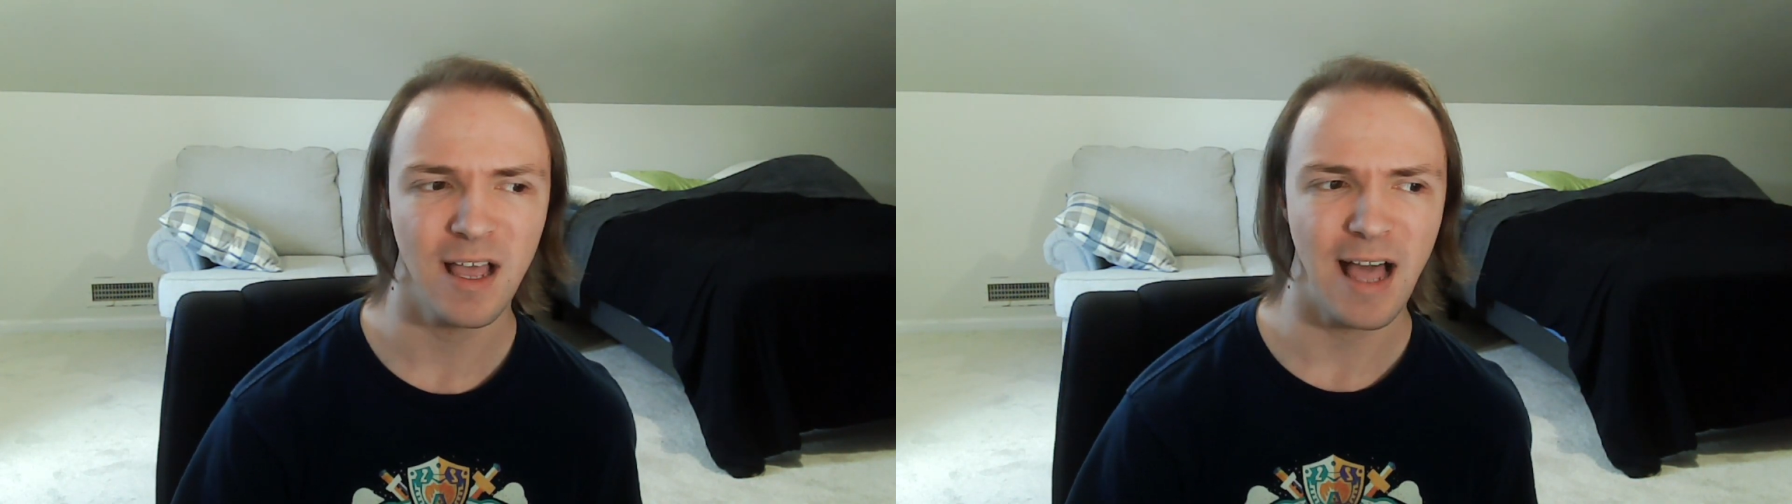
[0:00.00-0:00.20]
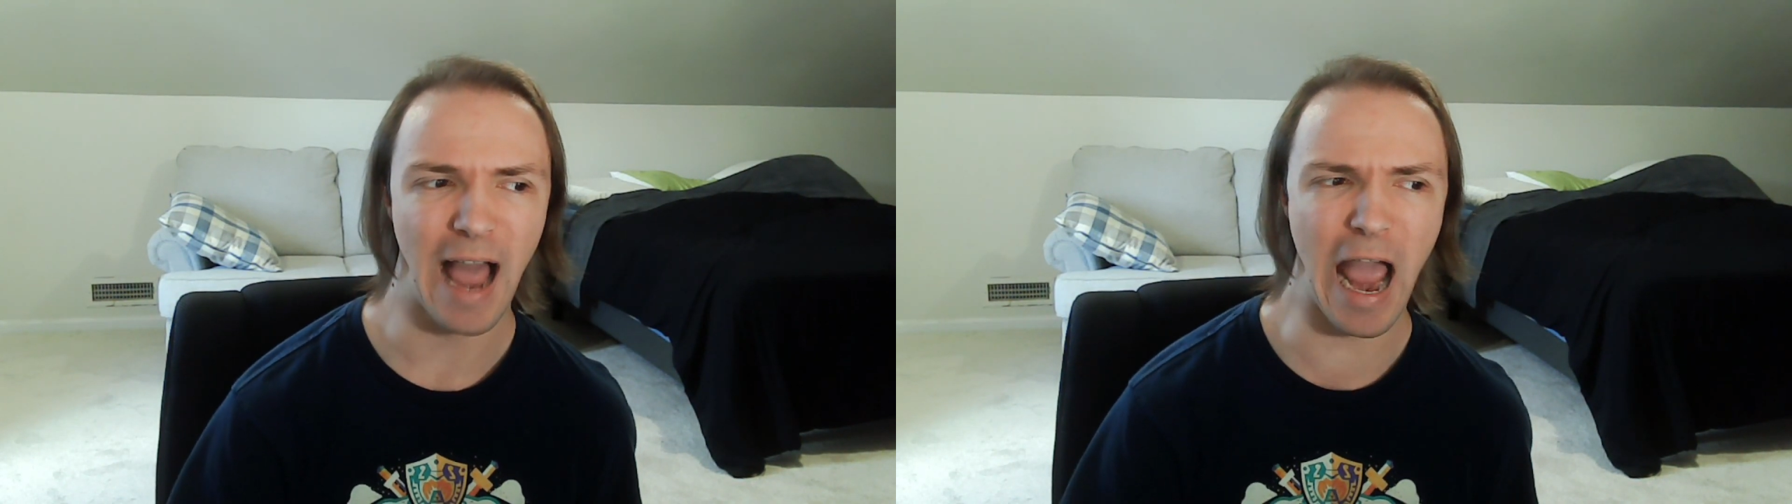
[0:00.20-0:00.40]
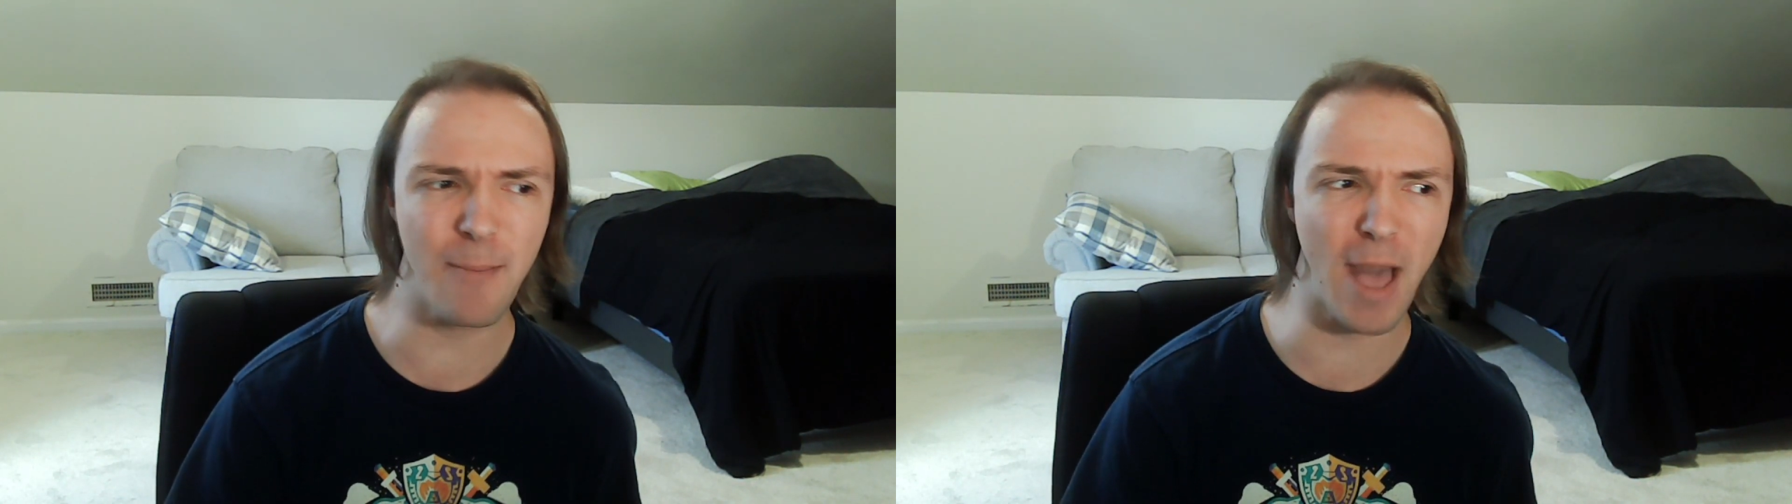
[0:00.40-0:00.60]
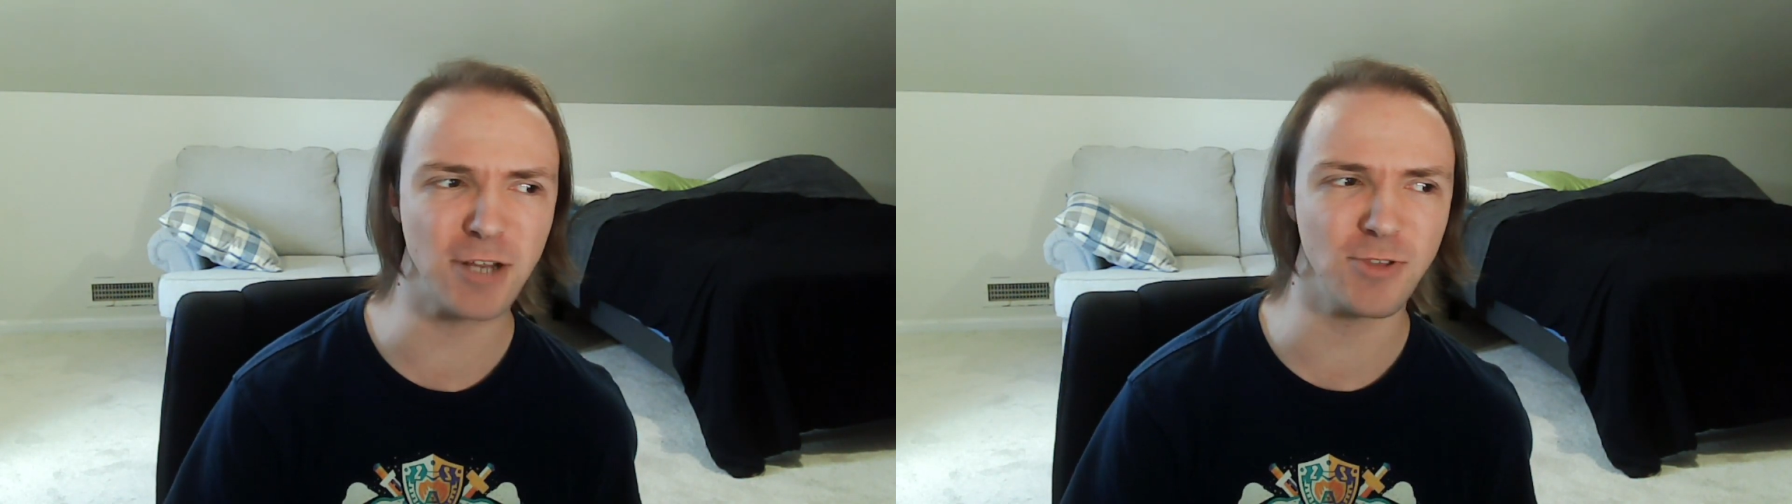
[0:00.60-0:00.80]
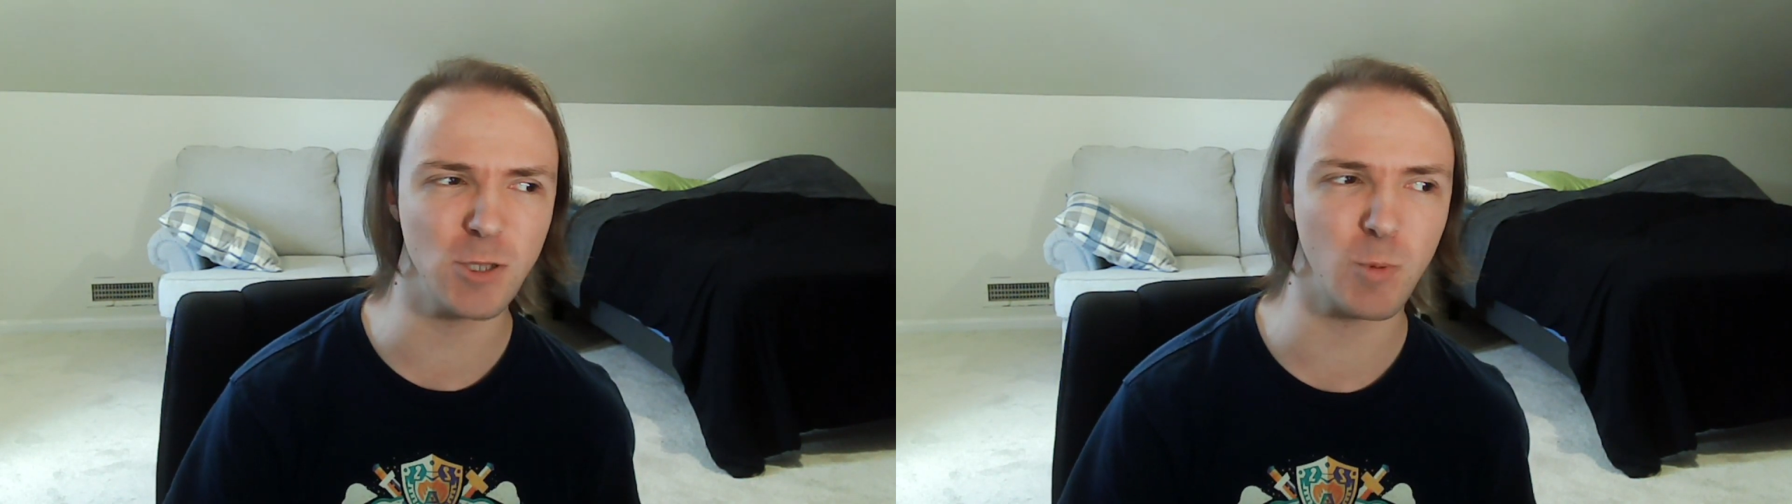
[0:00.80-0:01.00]
I
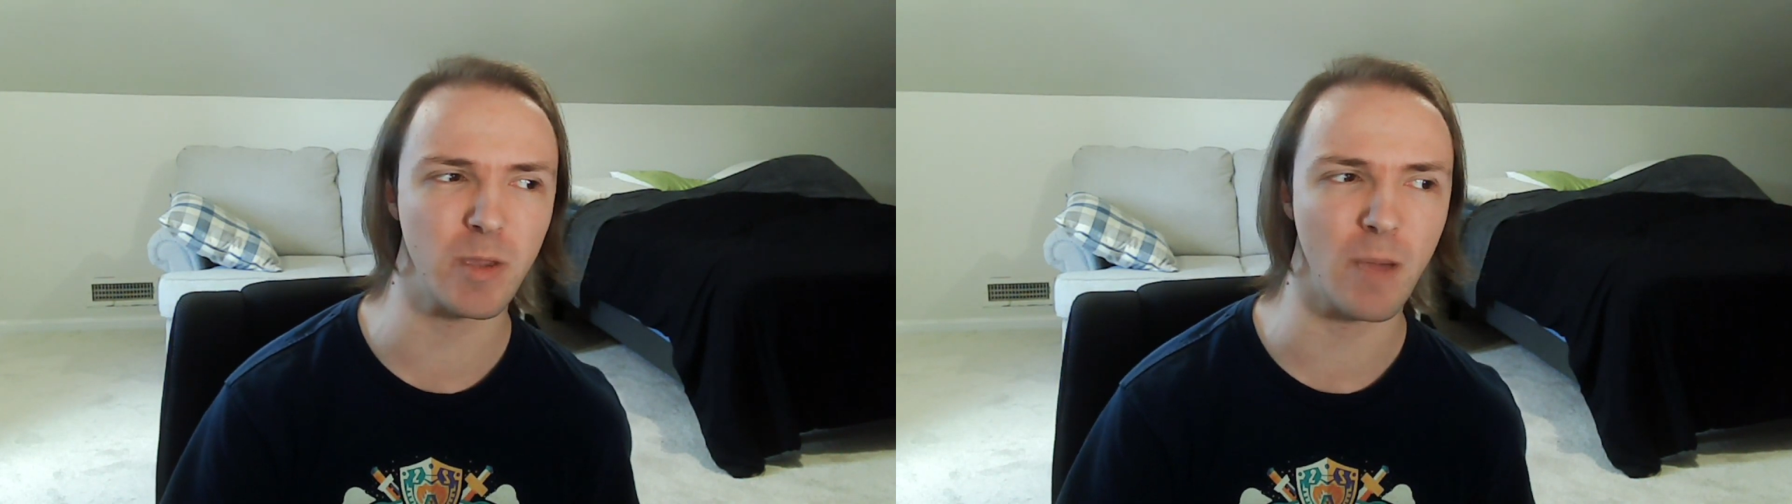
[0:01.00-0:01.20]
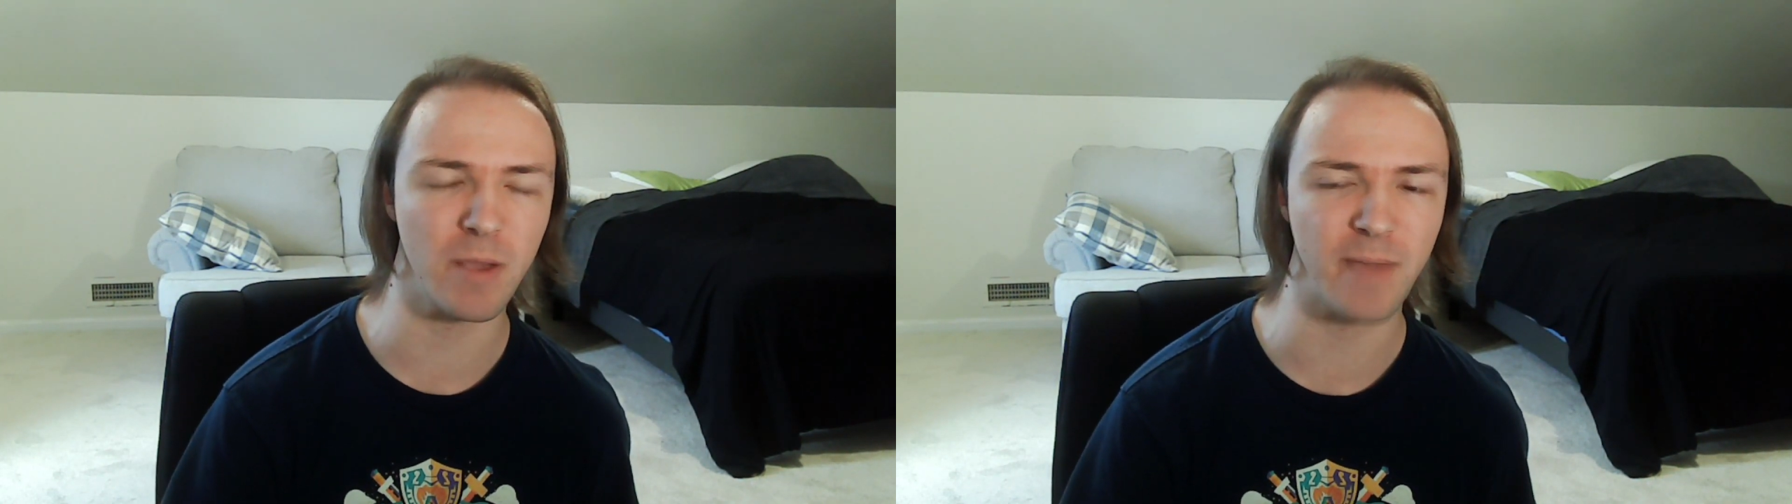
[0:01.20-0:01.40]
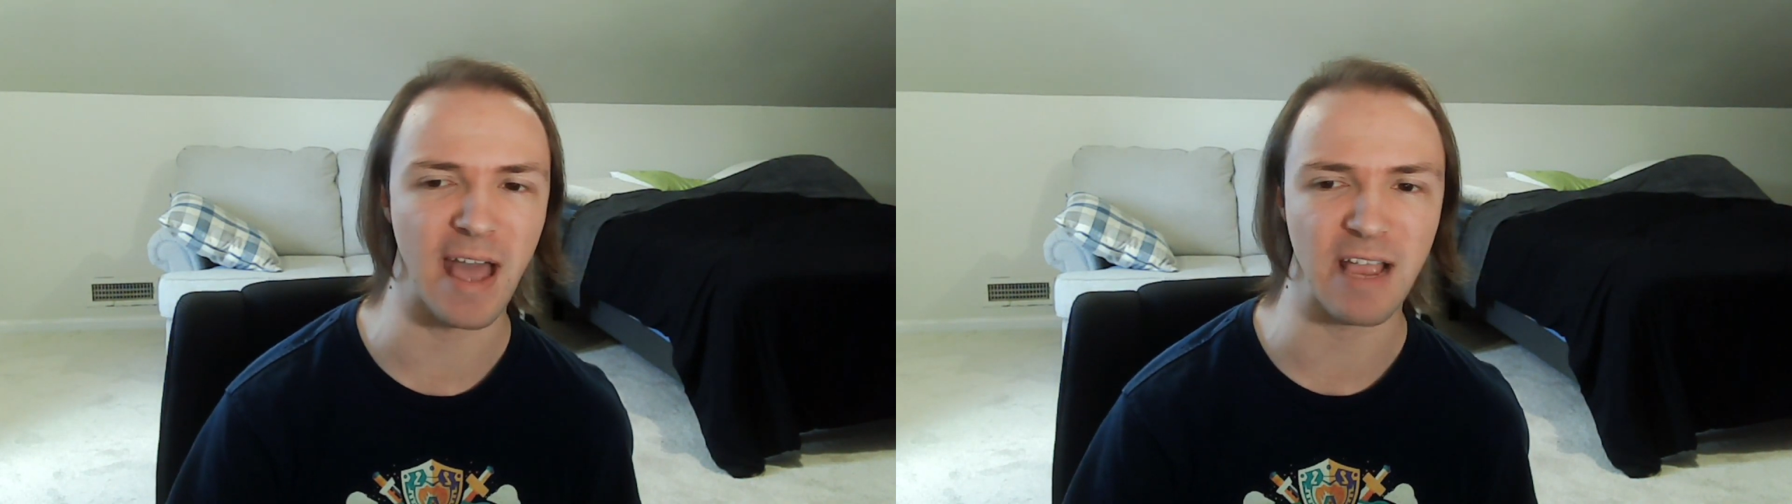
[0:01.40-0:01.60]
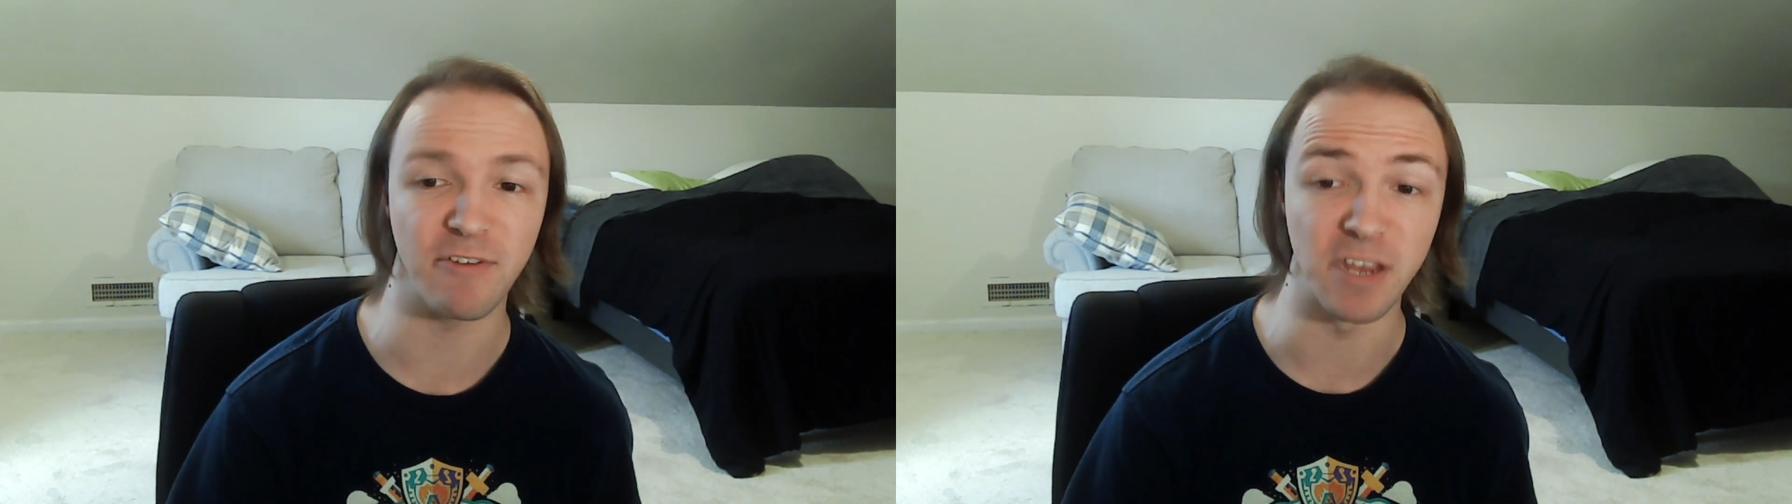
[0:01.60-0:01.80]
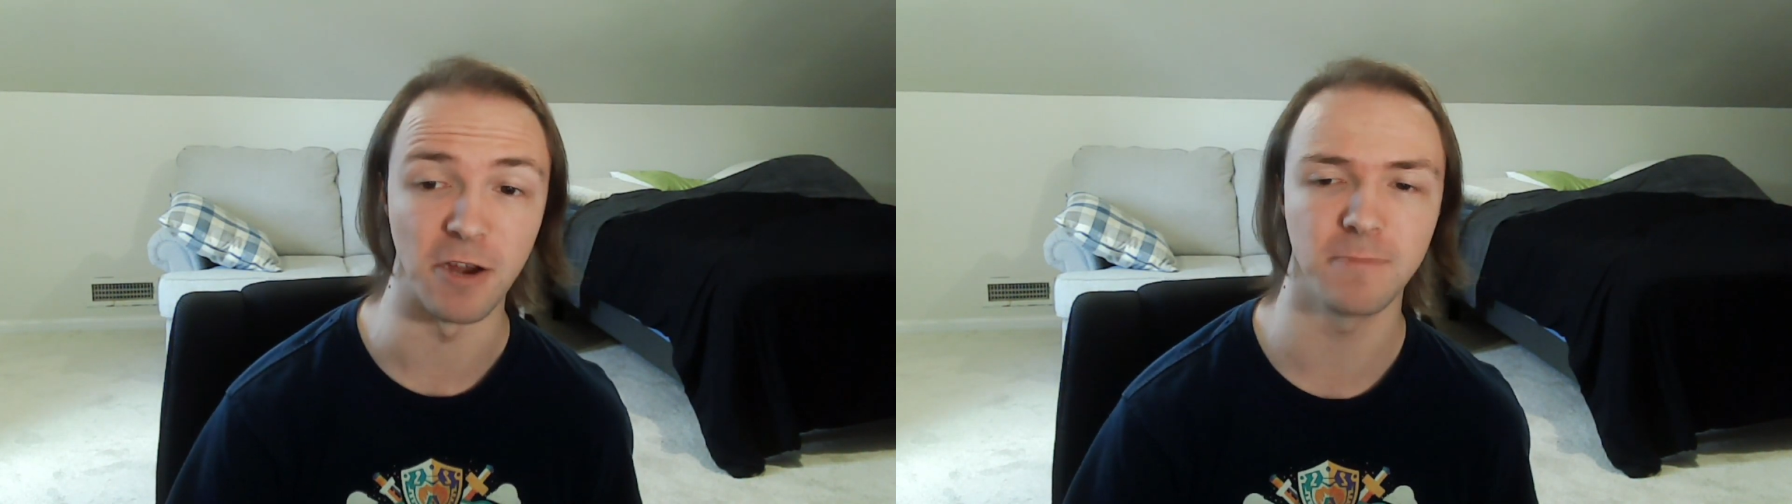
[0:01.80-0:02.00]
imagine those will be coming back
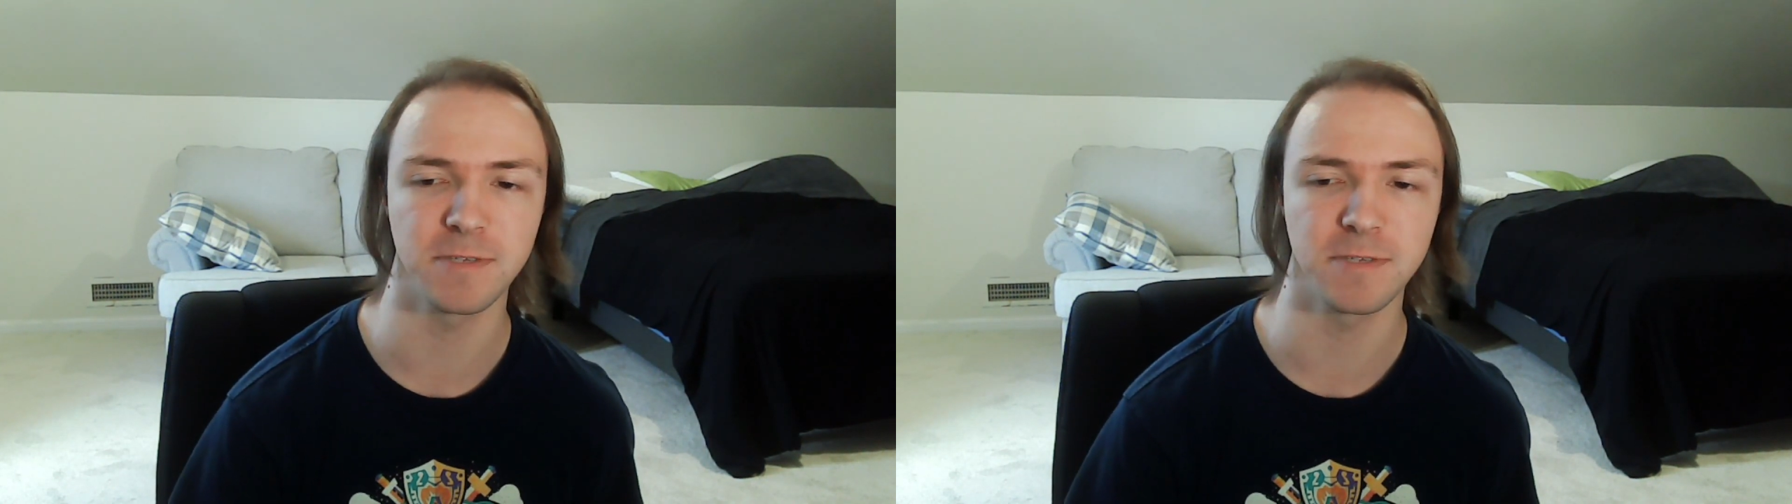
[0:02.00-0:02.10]
every year.